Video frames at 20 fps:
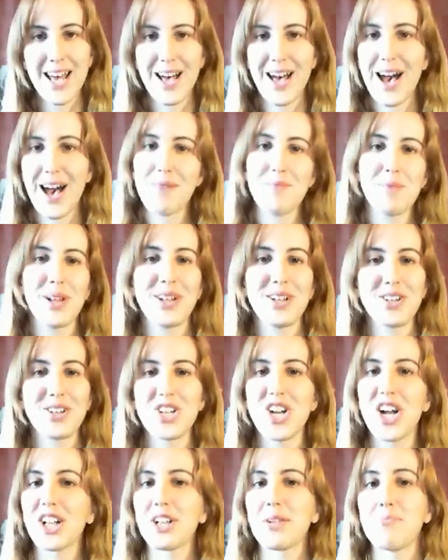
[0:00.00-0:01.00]
Hi my little
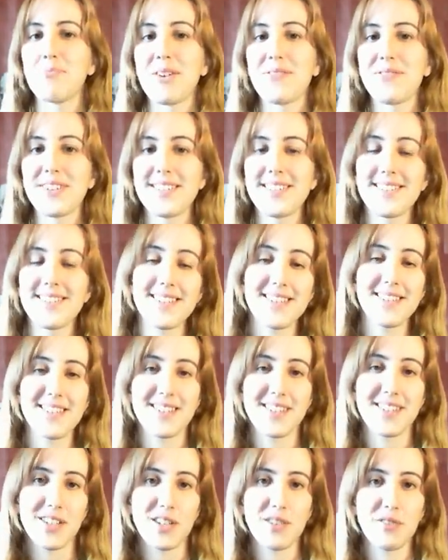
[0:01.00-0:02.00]
chocolate muffins, this is
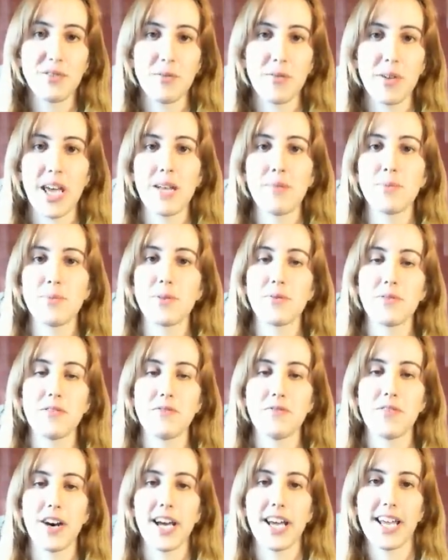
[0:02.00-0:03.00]
Cleo from Games of
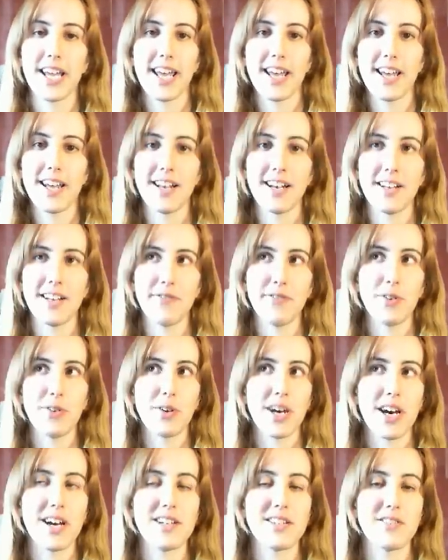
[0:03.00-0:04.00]
Fight, and if you
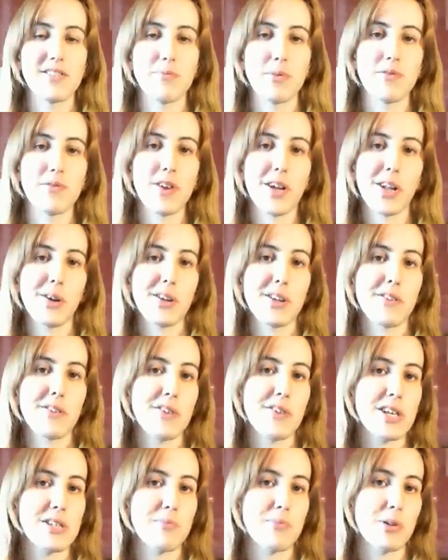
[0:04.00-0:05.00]
guys have been following the
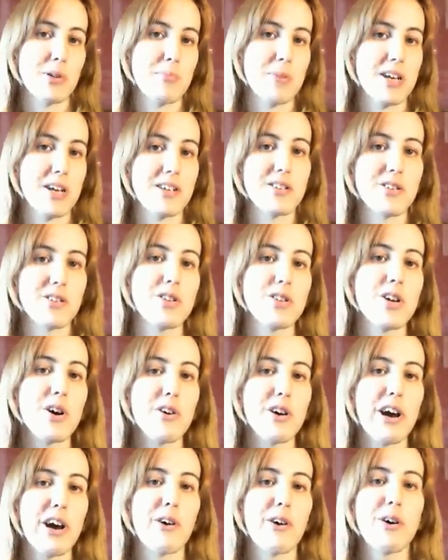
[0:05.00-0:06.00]
Facebook page, you'll know
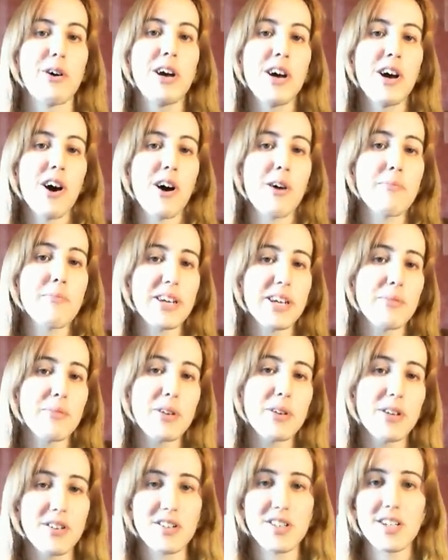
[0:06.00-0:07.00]
how all my
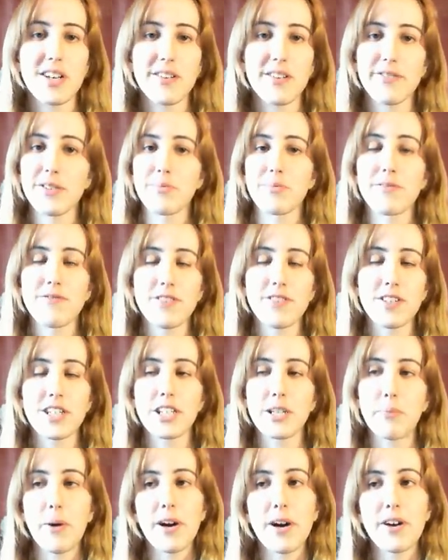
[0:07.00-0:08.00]
computer stuff has been
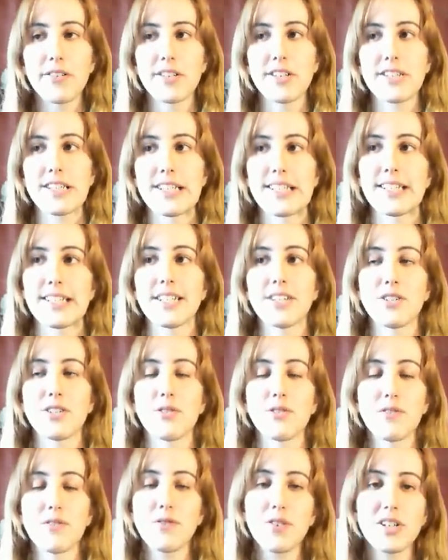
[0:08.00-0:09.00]
falling apart recently, so
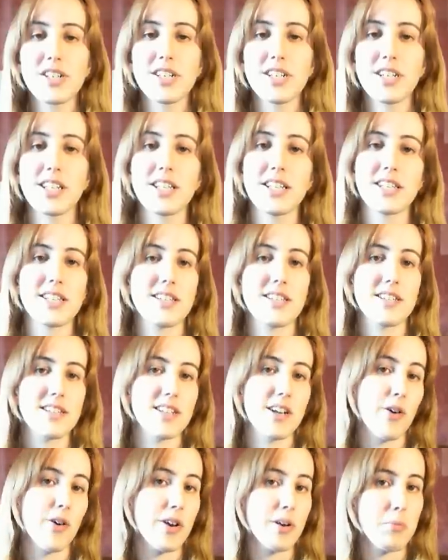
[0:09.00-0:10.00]
unfortunately this
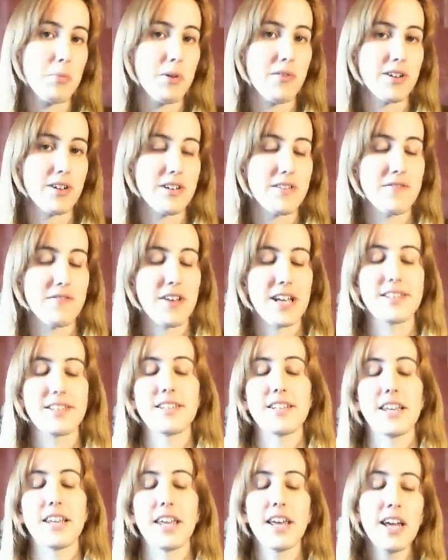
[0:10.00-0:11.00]
isn't going to be very
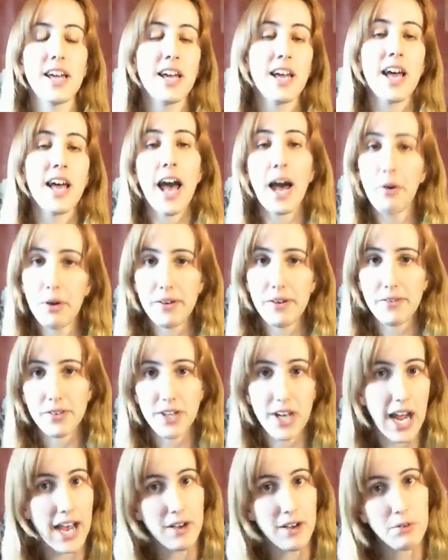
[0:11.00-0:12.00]
fancy.
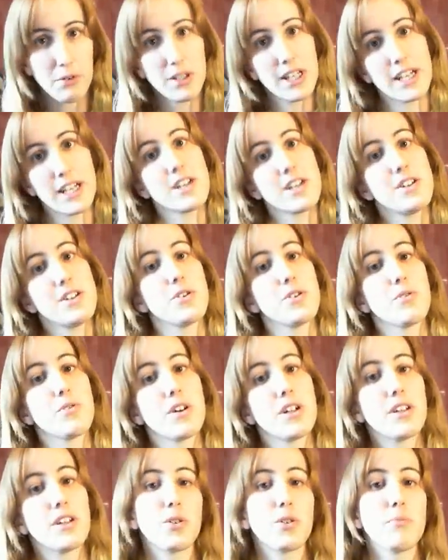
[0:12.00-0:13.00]
However, I would like to do
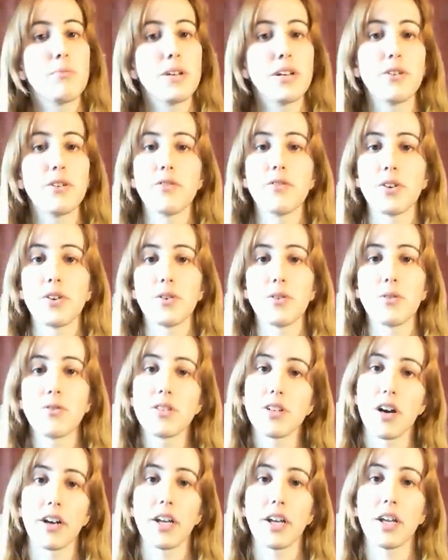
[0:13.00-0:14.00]
a little mini review
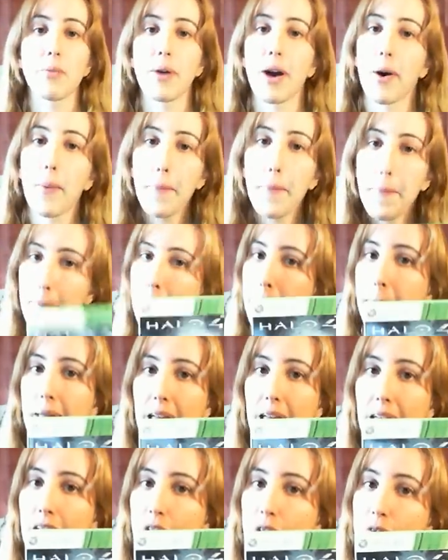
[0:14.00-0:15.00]
talking about
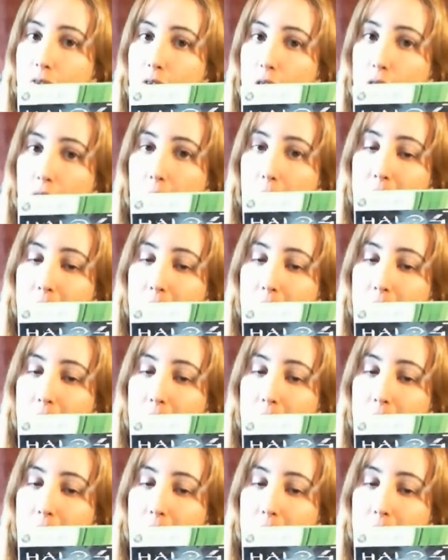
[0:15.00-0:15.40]
Halo 4.